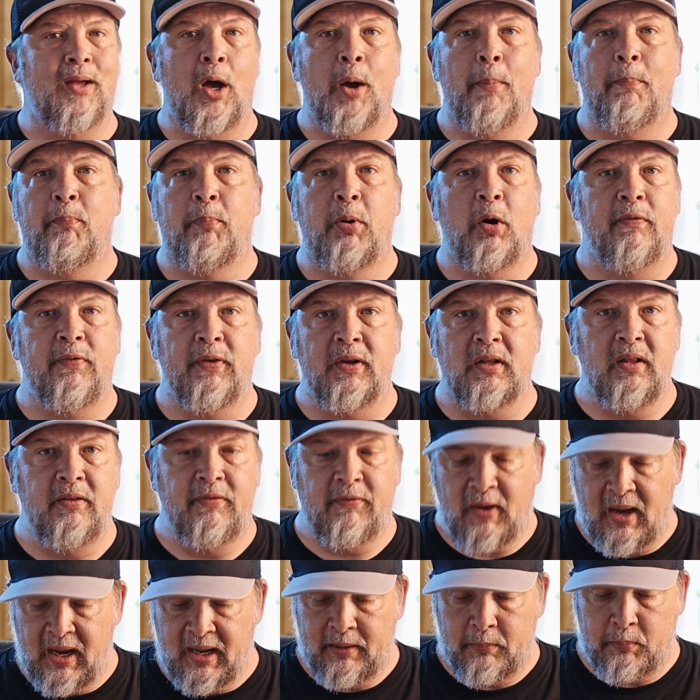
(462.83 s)
a perfectly
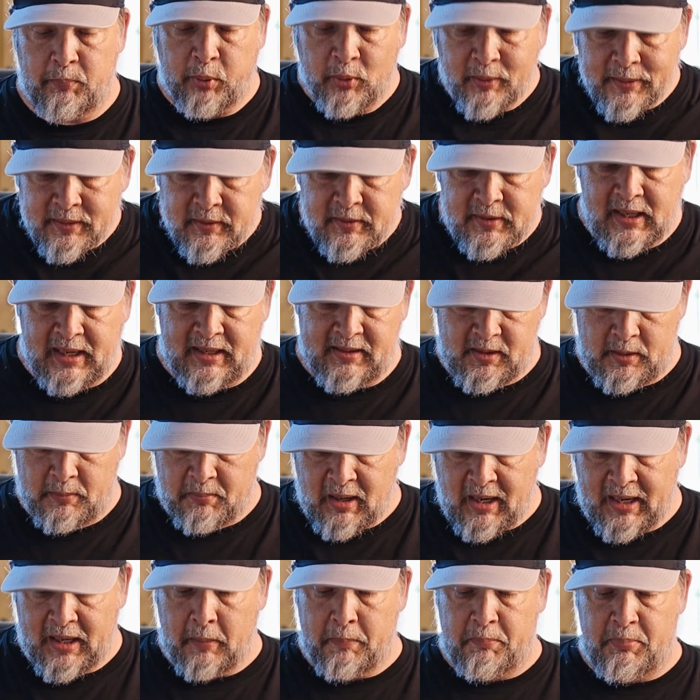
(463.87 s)
fine print size in
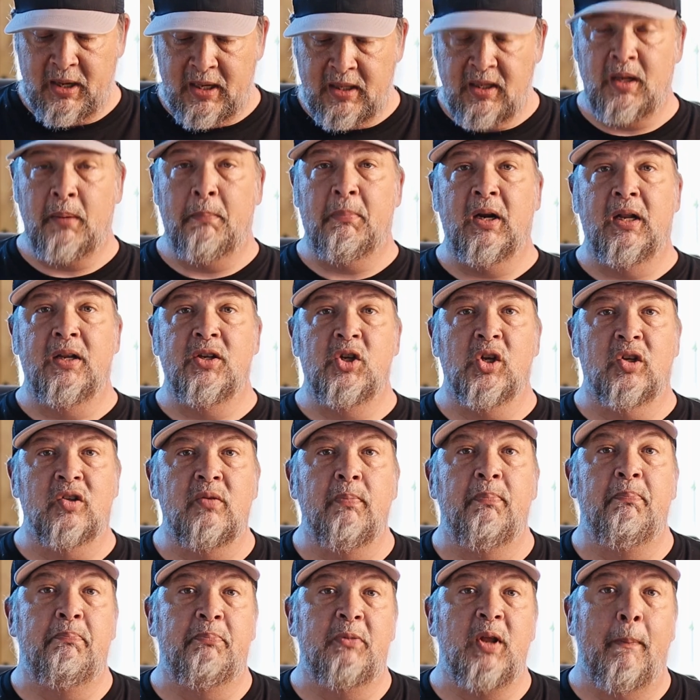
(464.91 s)
my opinion, but it
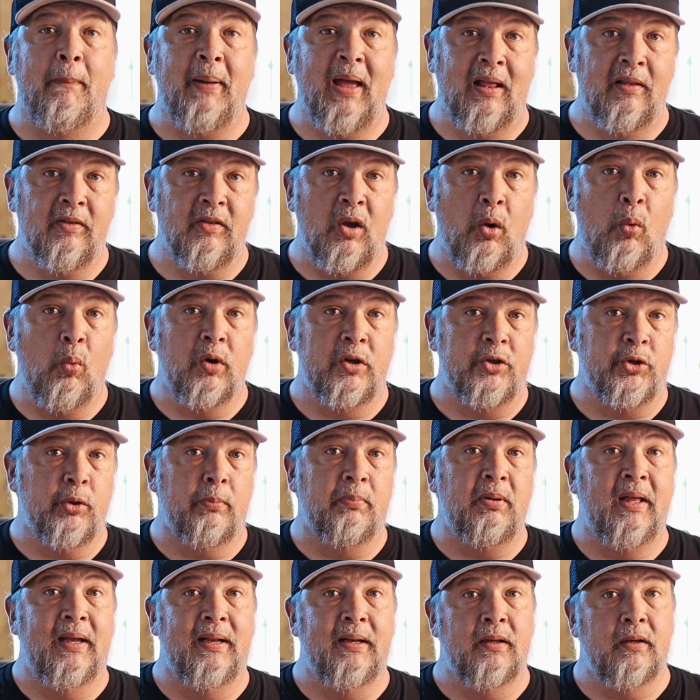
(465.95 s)
just depends on what you're
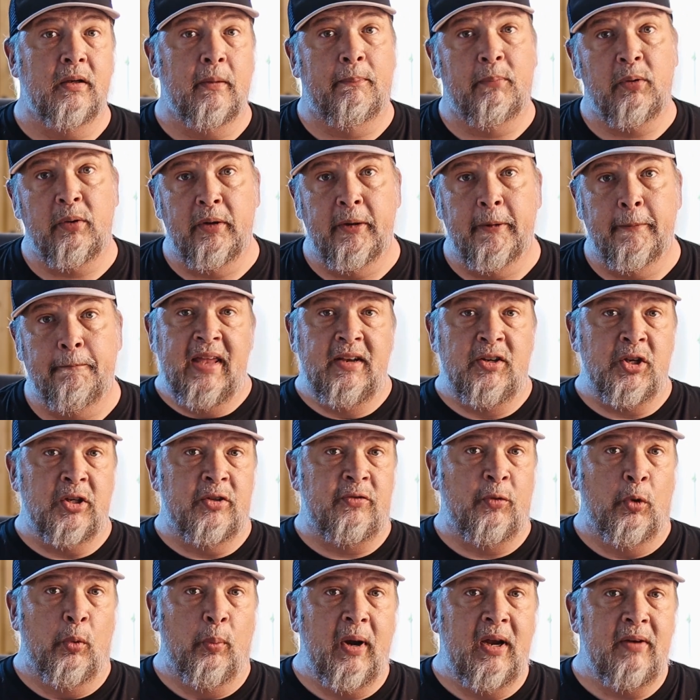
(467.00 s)
planning to print. And
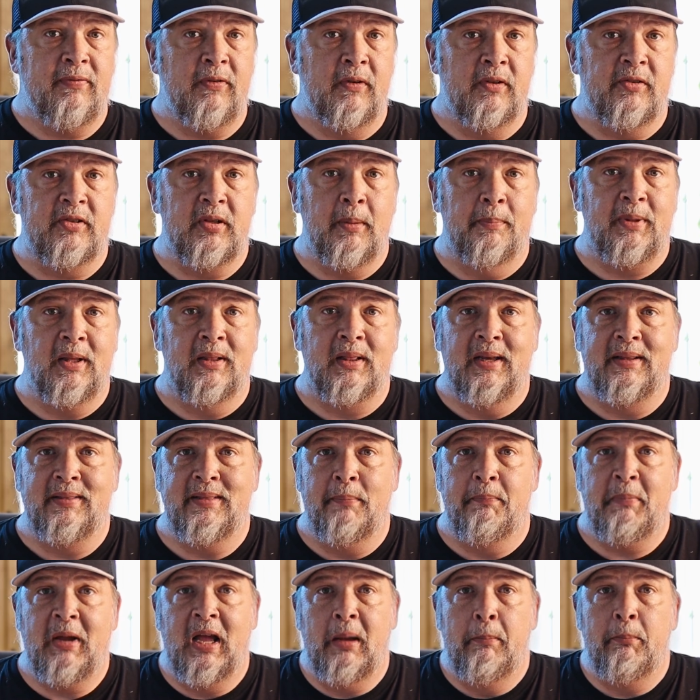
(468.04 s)
just for reference, something like
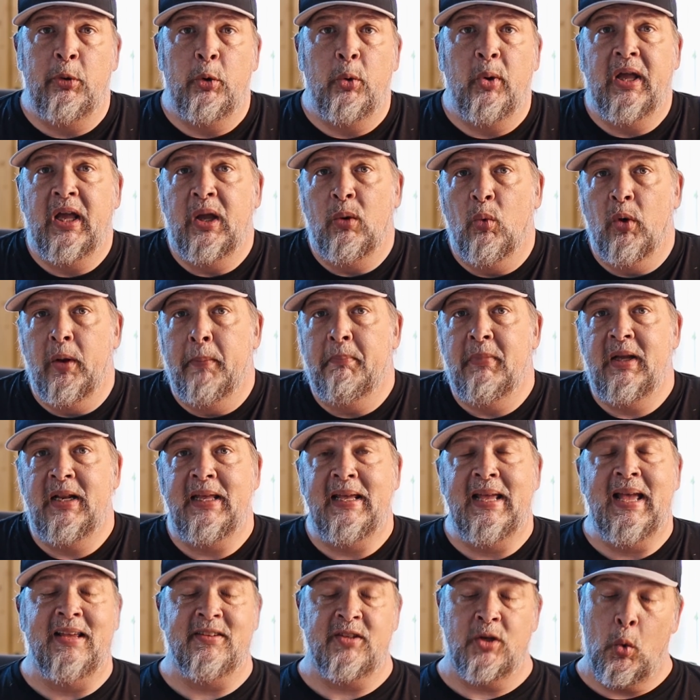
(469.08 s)
the Bamboo A one
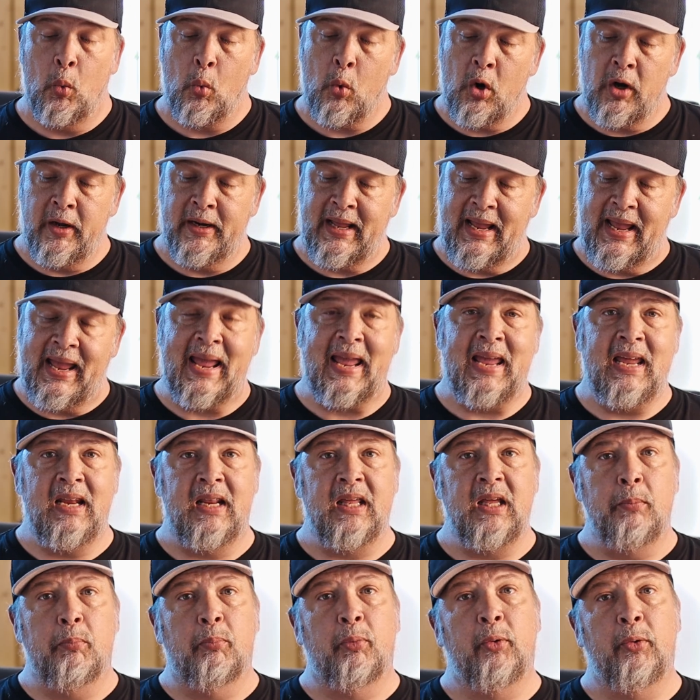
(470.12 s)
Mini has a one
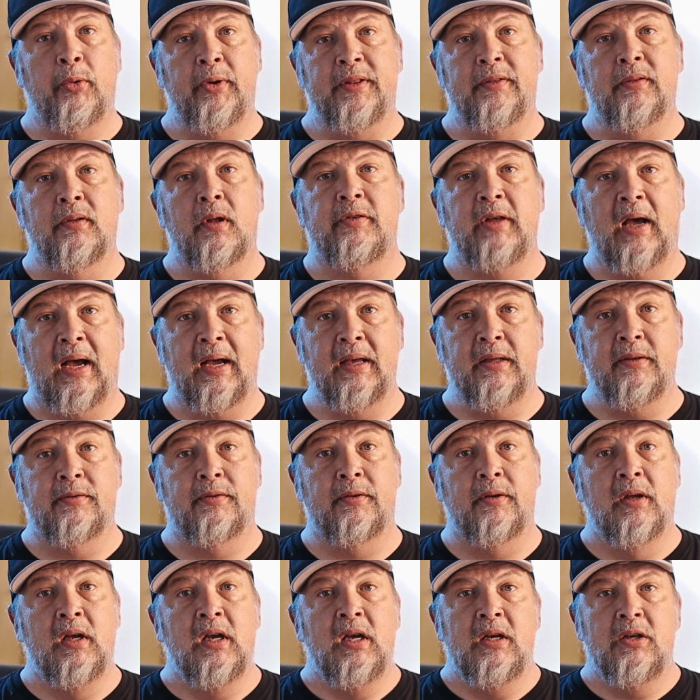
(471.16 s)
eighty print
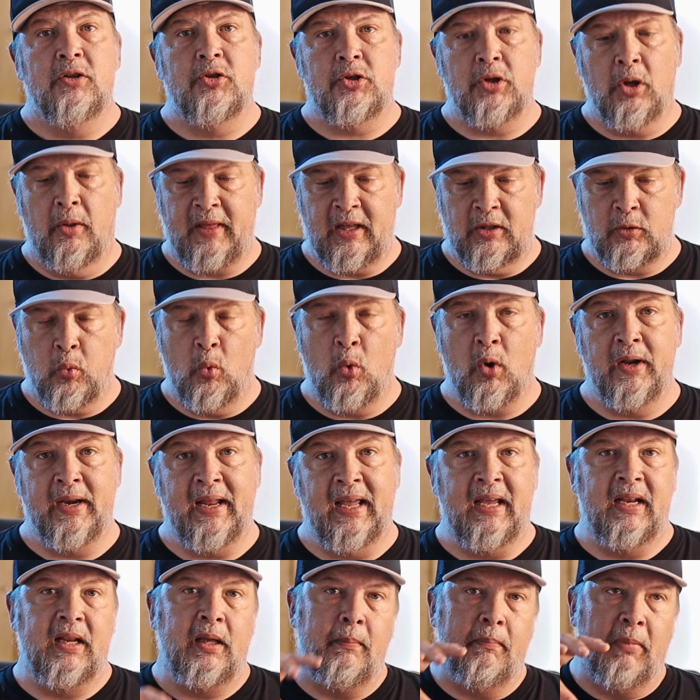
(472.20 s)
size. So that's one
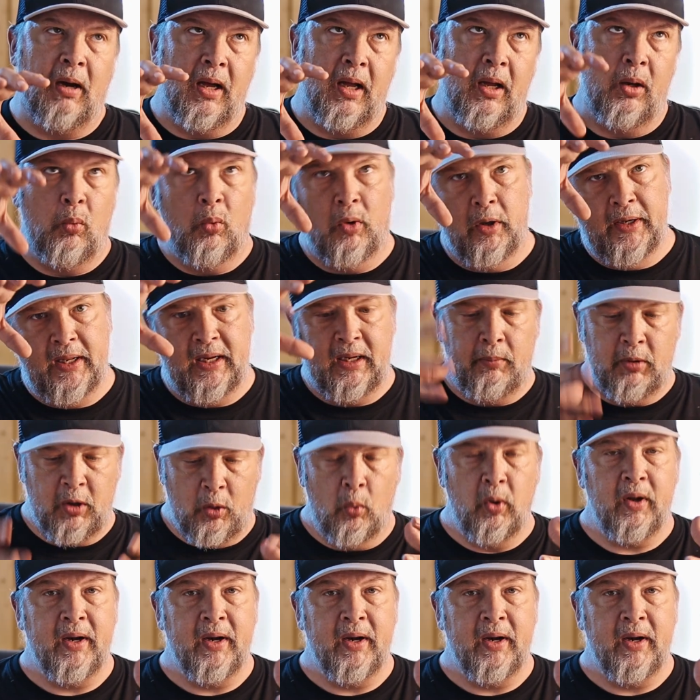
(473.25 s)
eighty by one eighty by